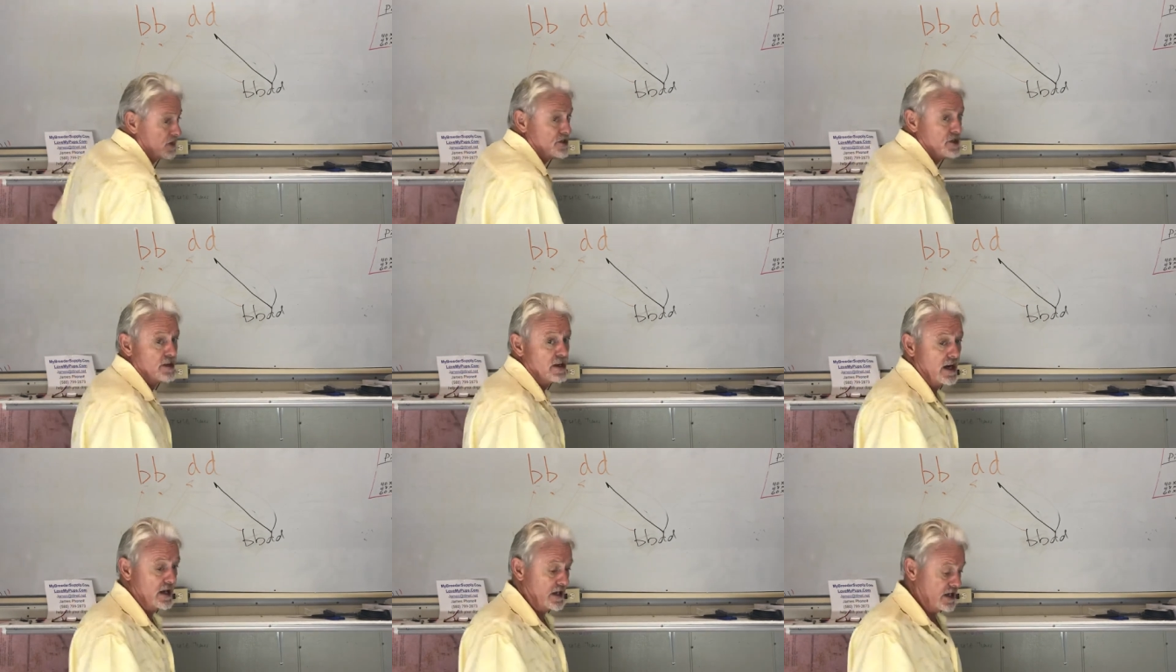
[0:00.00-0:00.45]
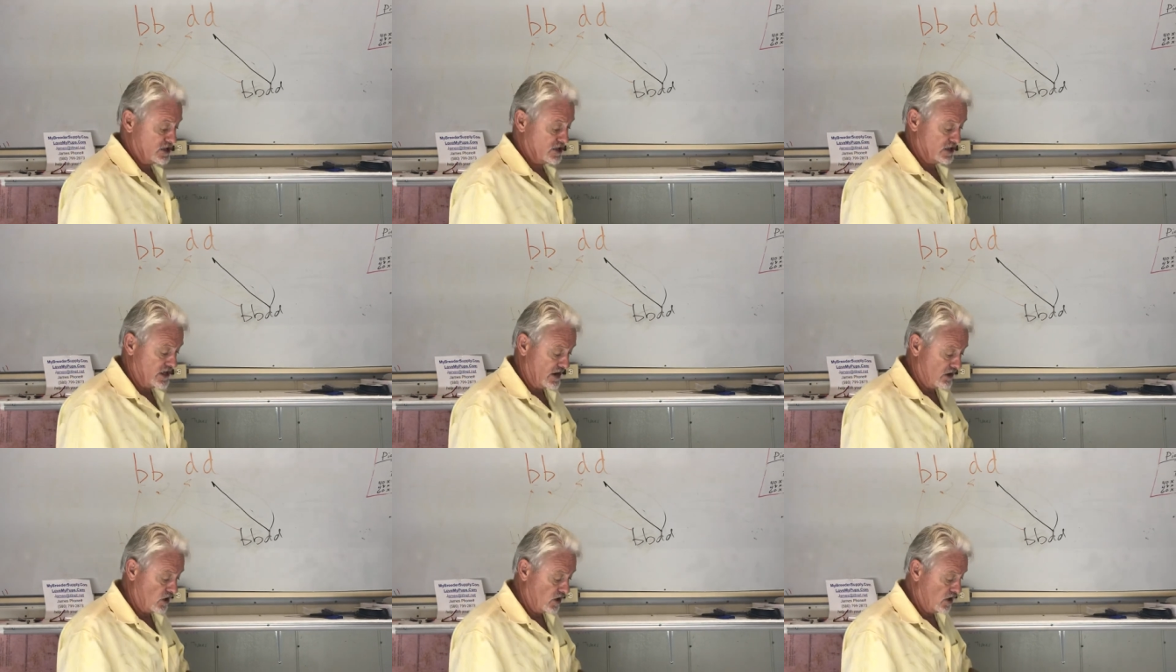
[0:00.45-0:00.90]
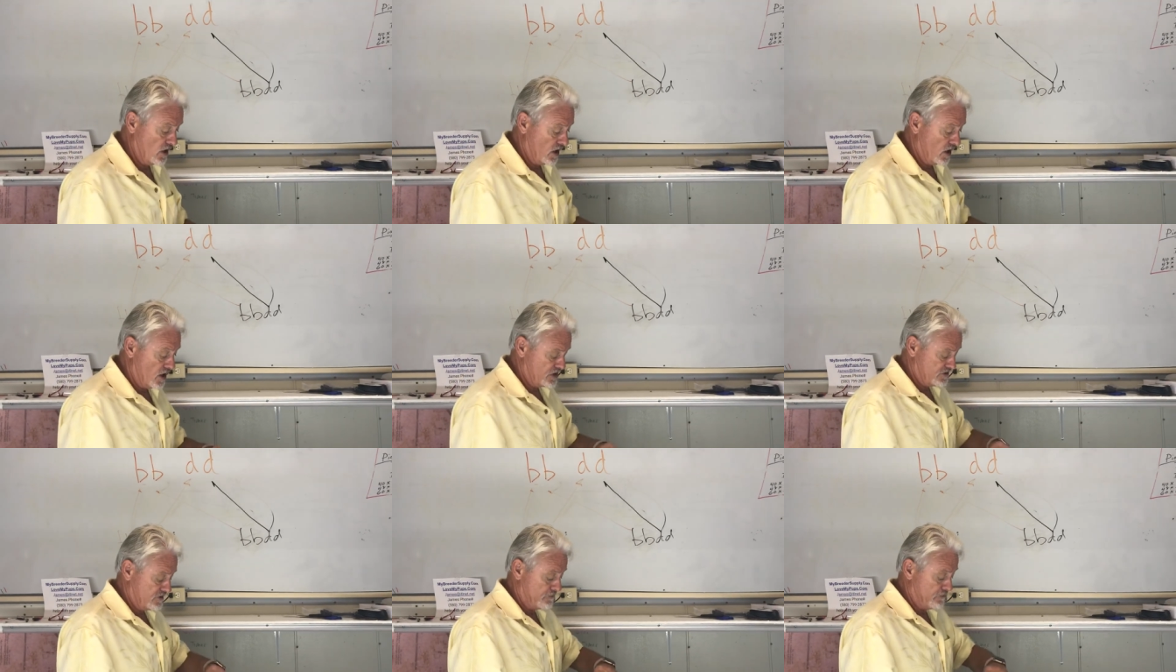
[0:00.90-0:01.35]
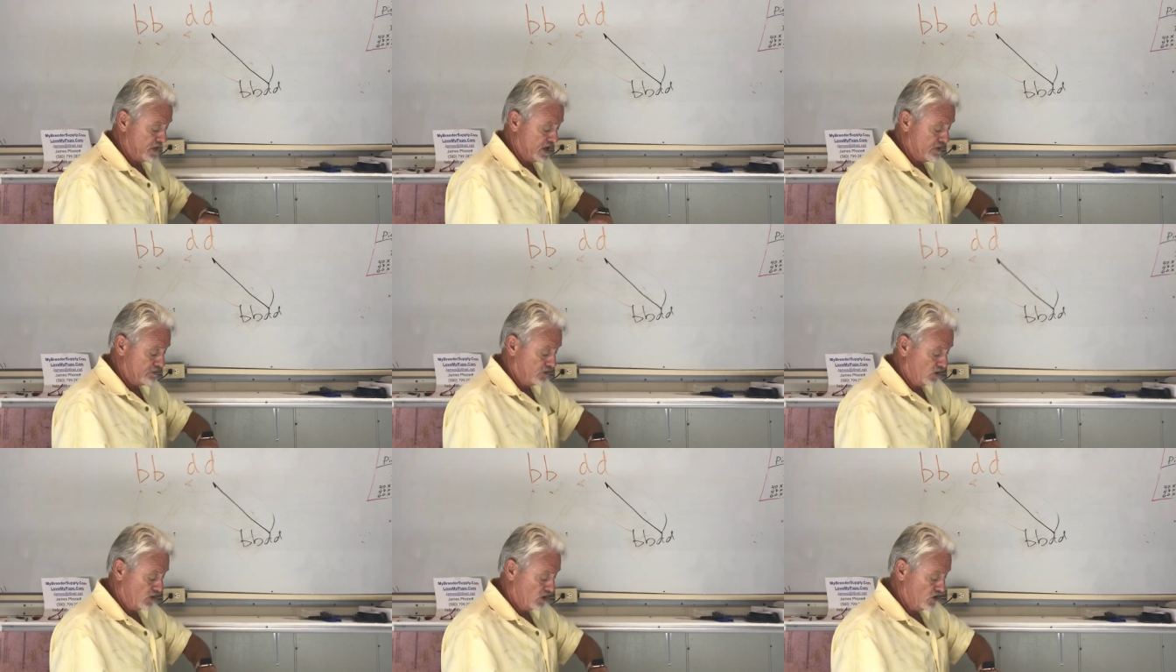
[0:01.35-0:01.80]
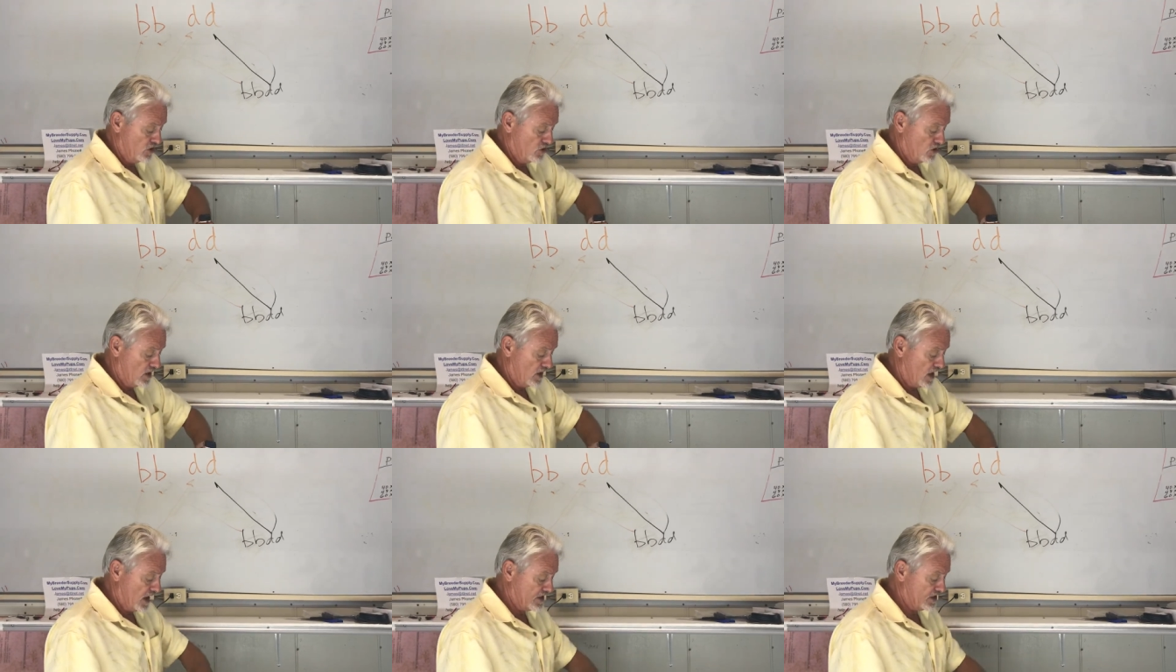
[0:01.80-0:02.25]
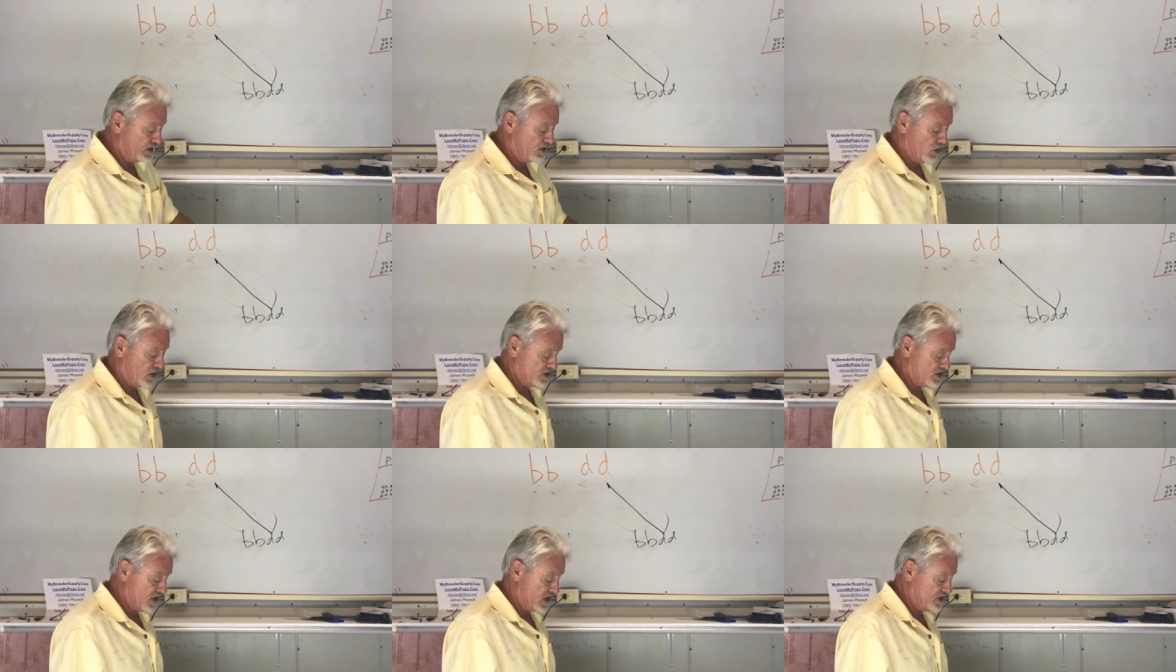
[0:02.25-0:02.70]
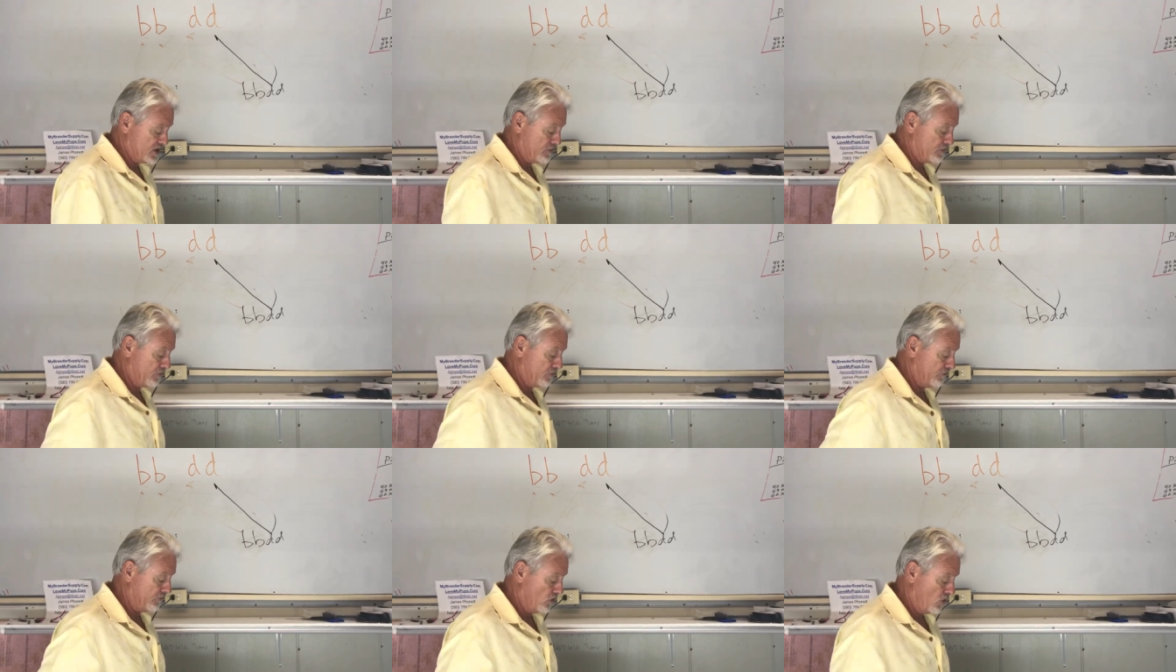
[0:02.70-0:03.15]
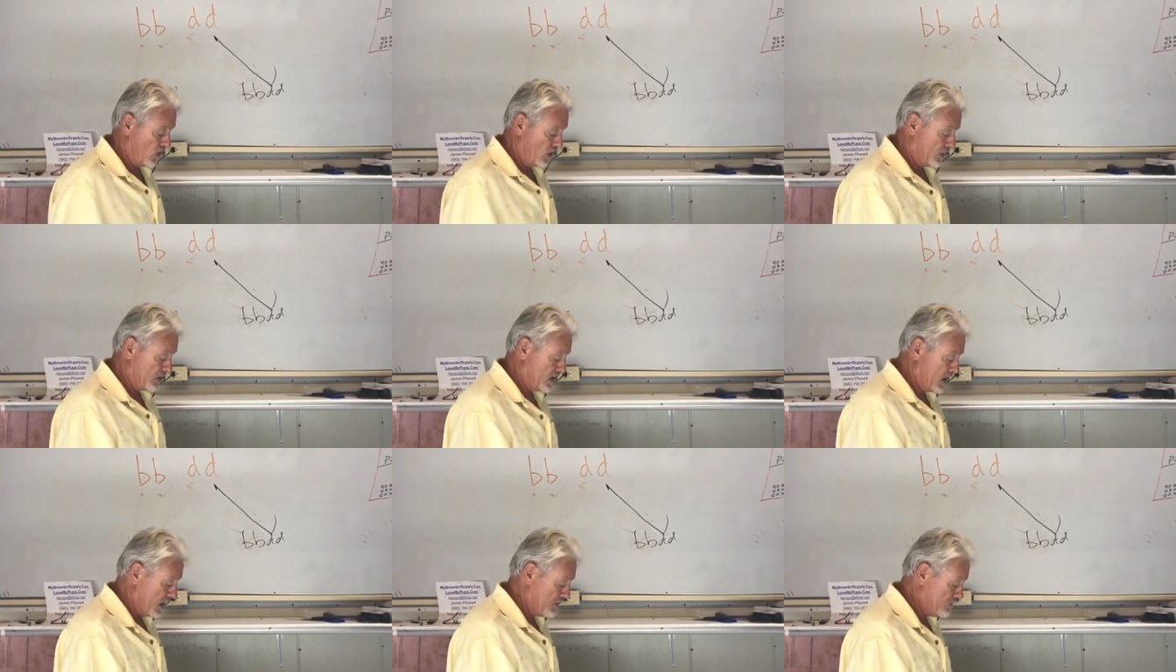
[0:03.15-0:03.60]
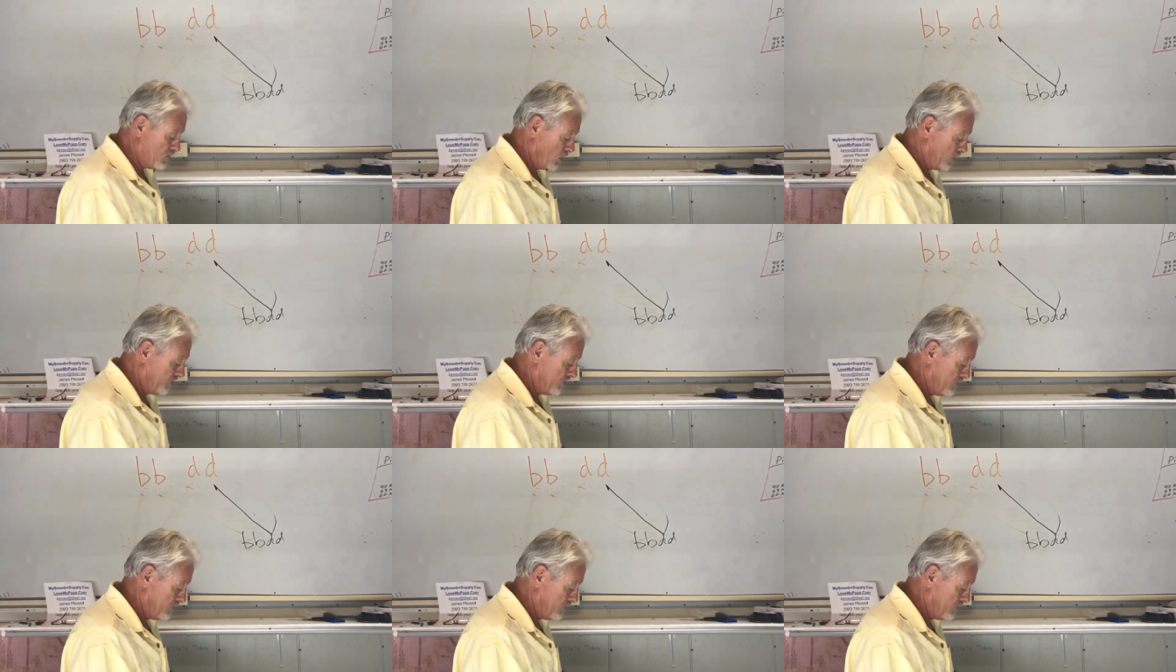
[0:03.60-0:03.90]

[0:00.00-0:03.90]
on genetics because I got lots of people who like the ones I did before and would like more